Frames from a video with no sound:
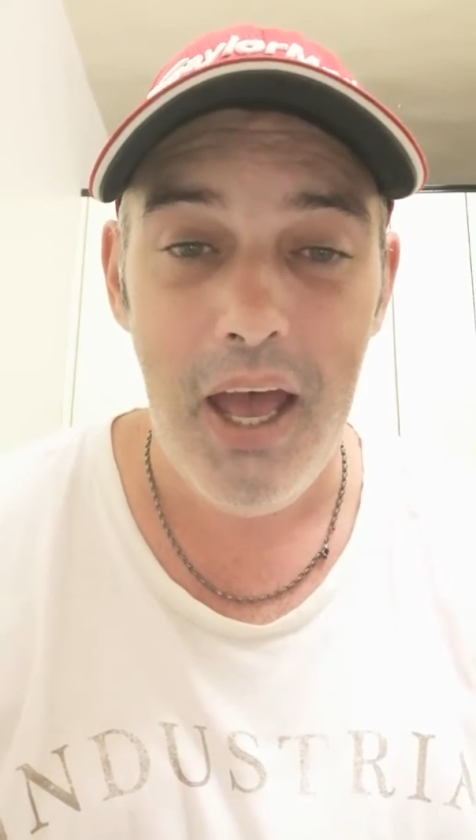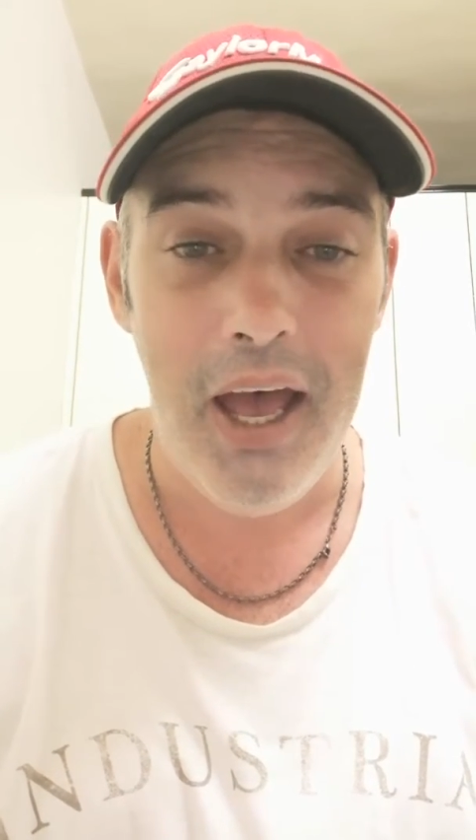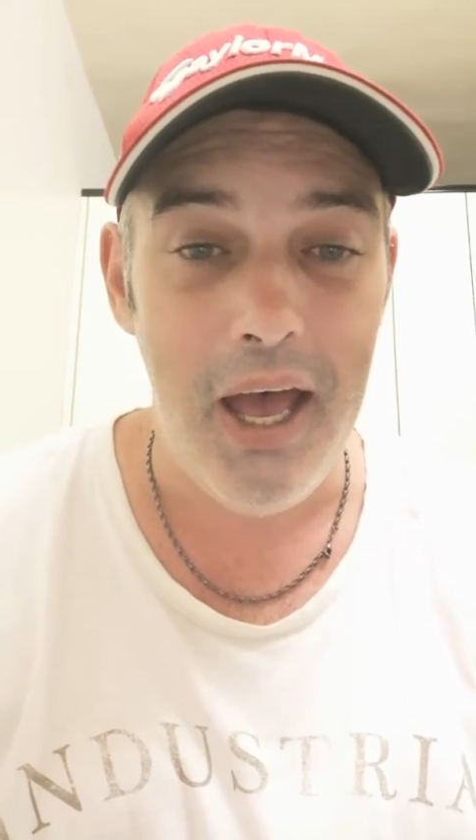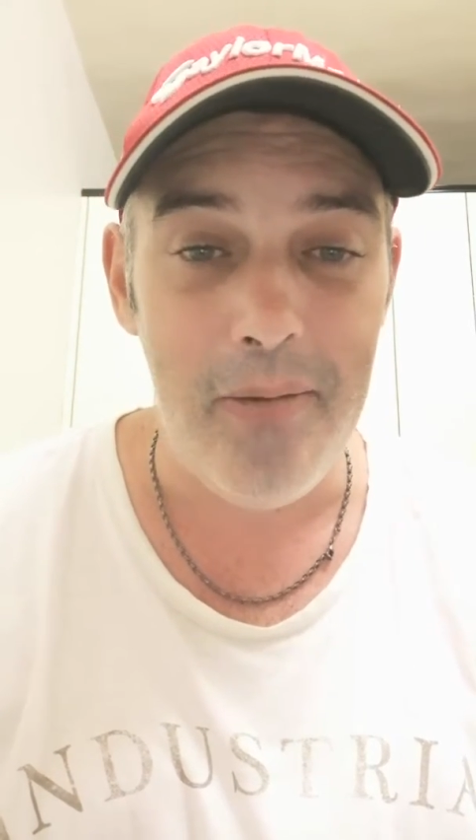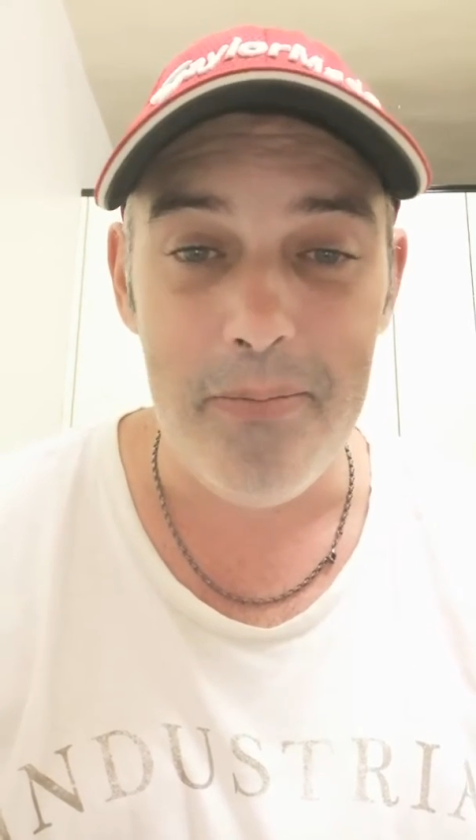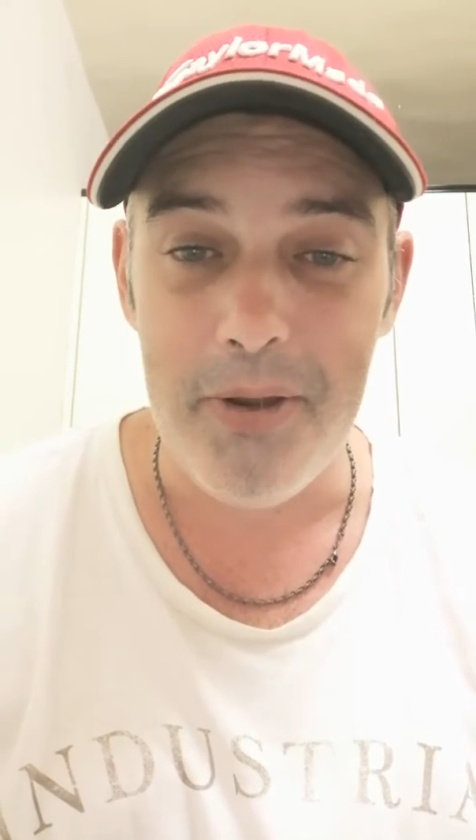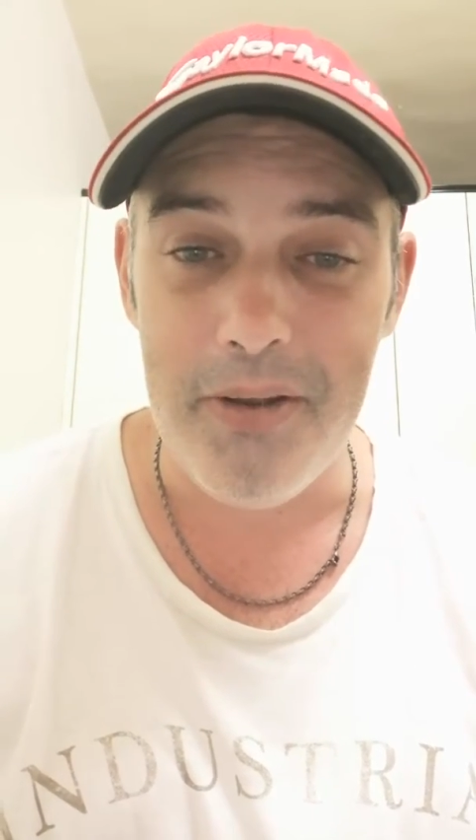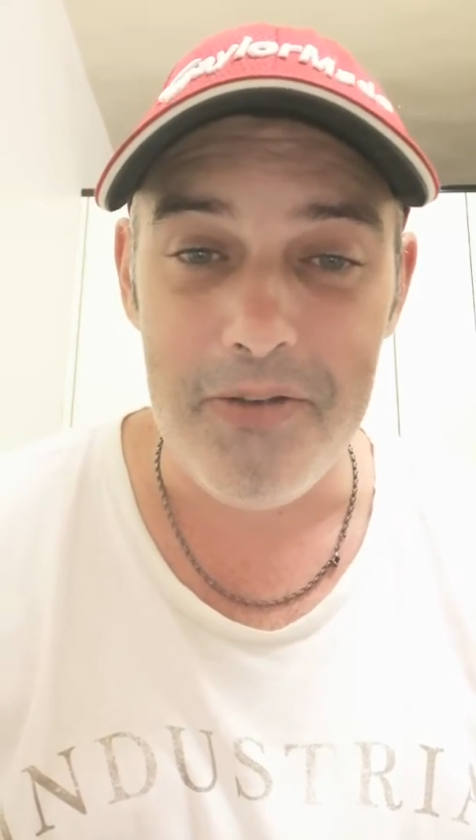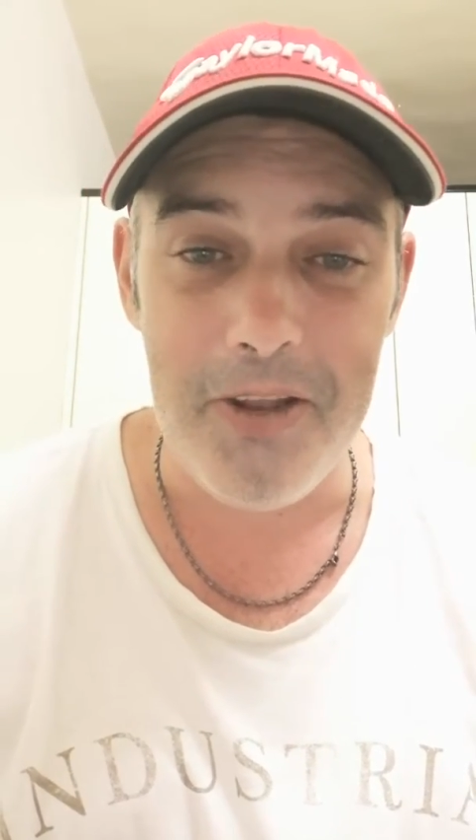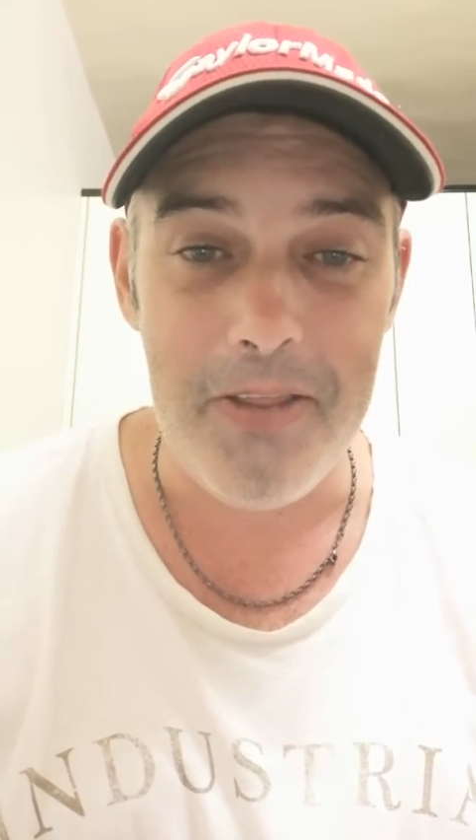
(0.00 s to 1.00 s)
But
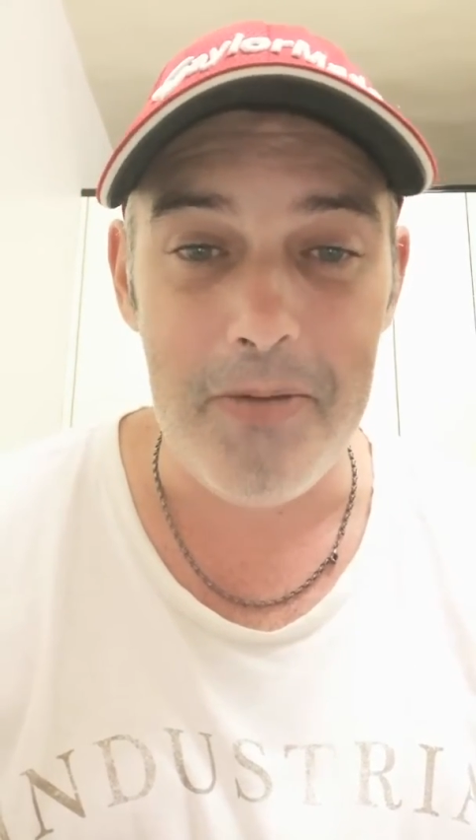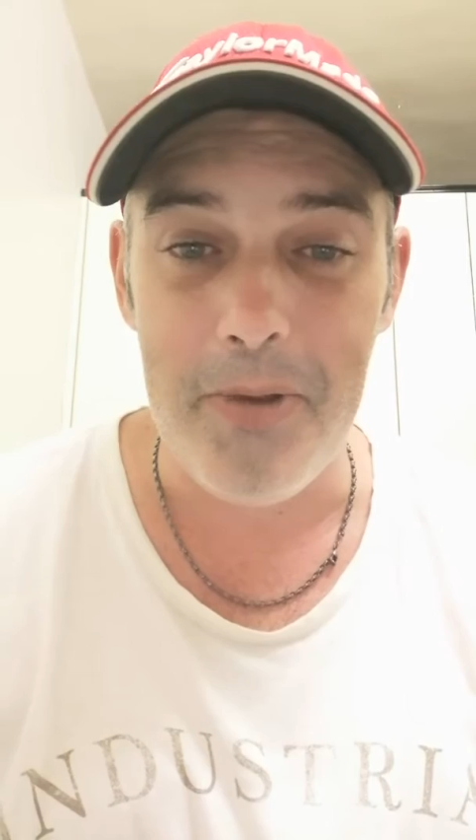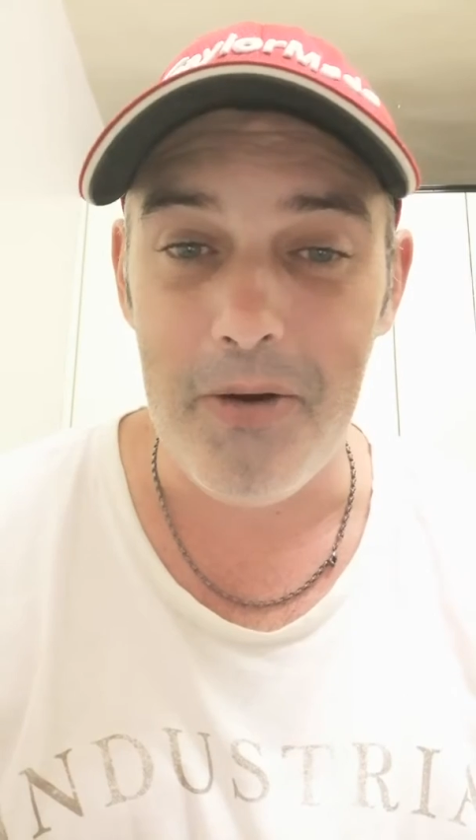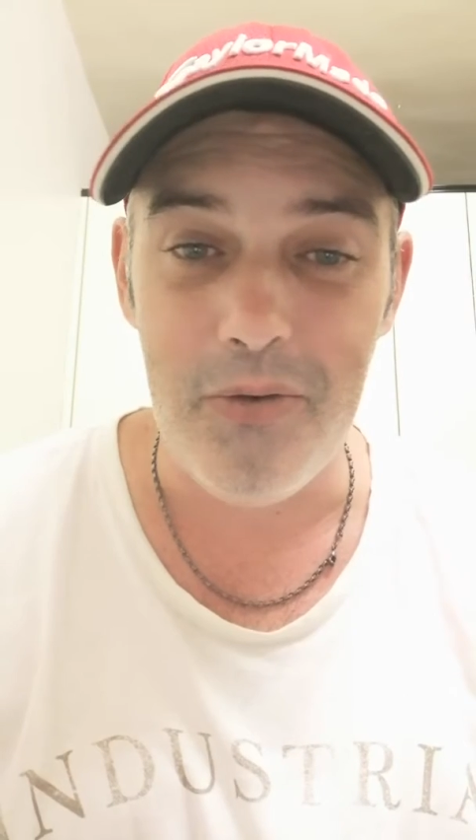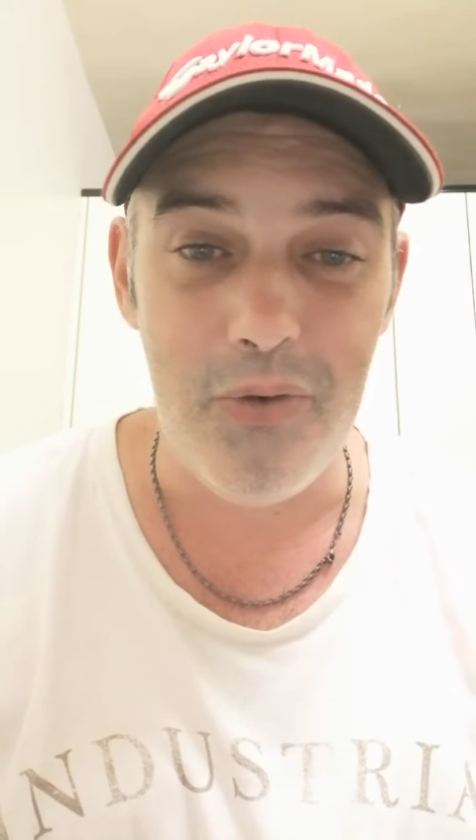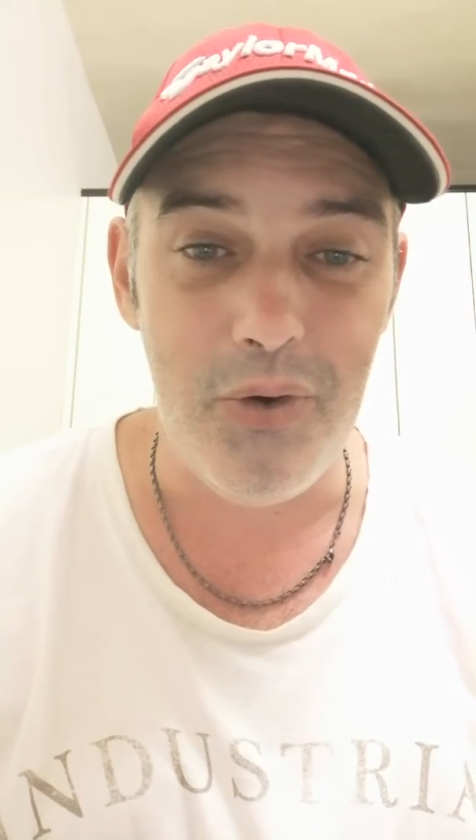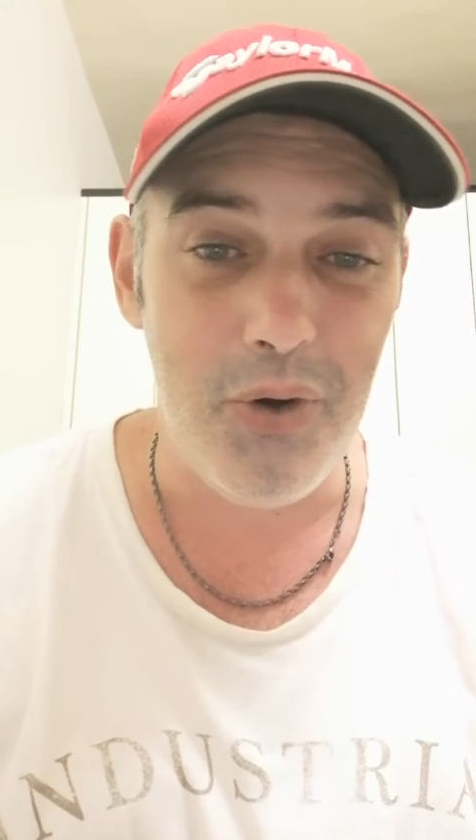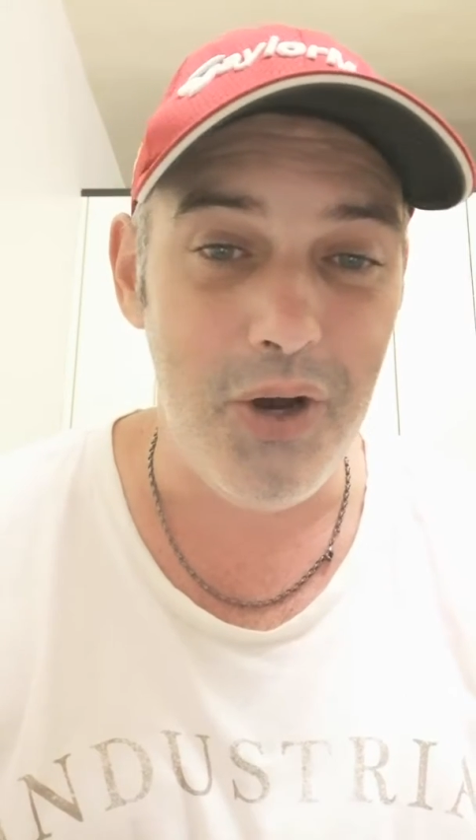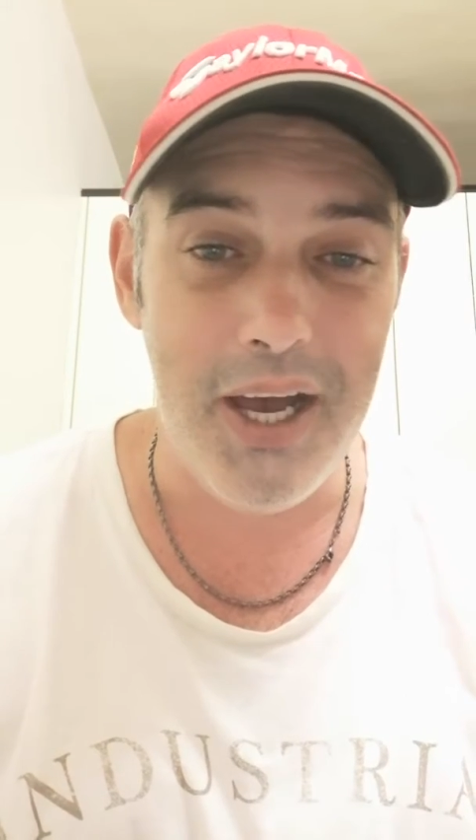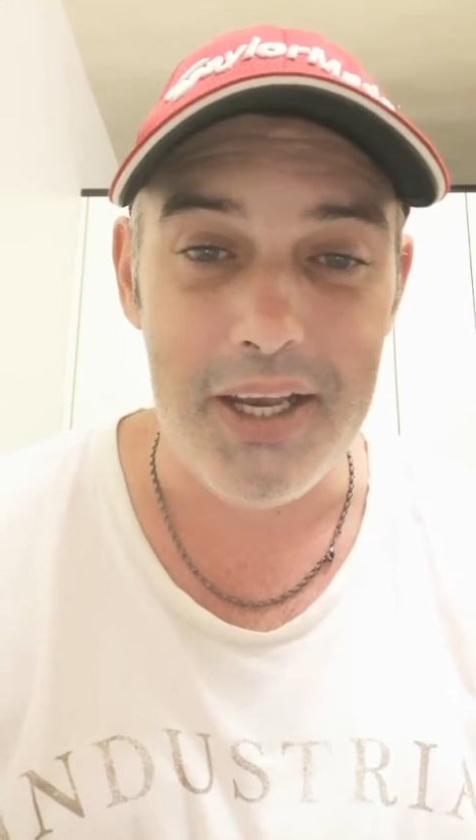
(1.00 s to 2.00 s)
it's nothing but
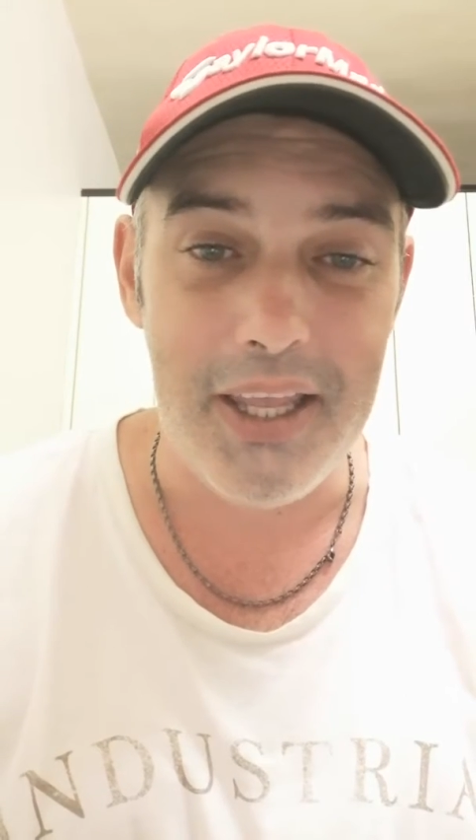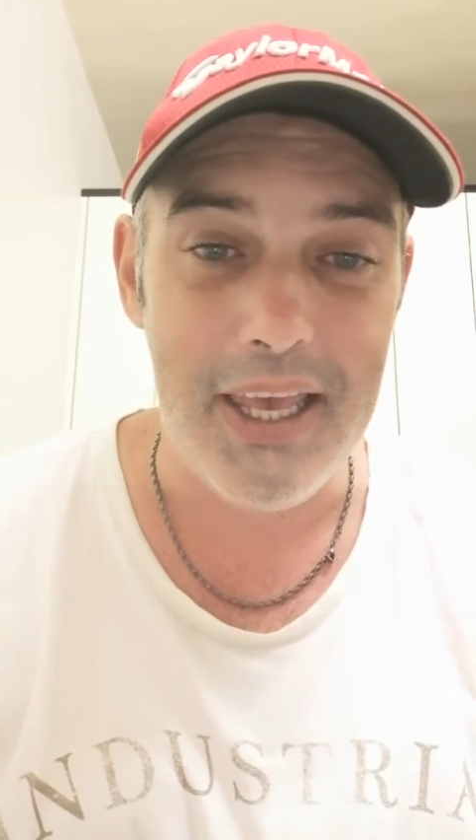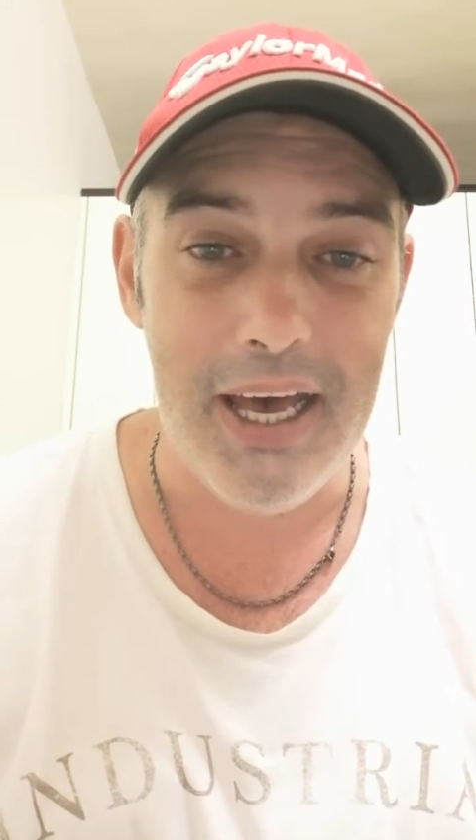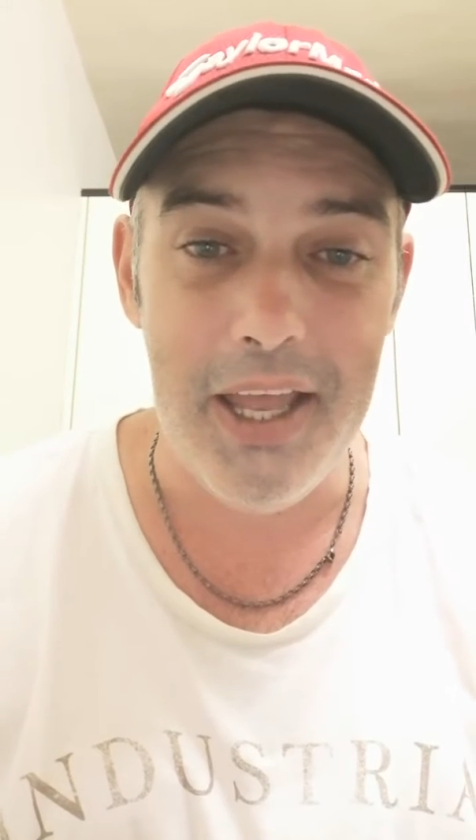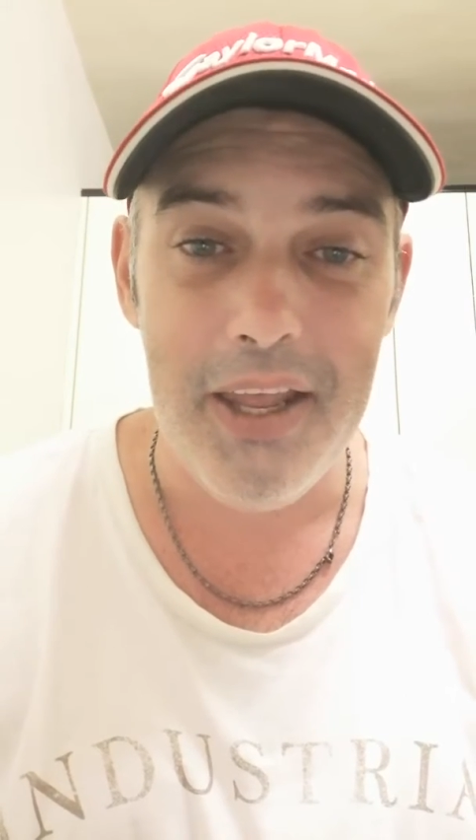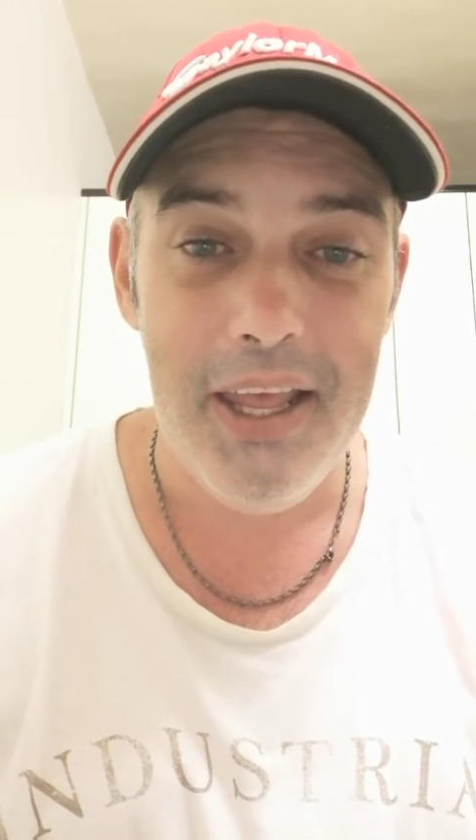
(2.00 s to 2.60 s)
raw, uncut,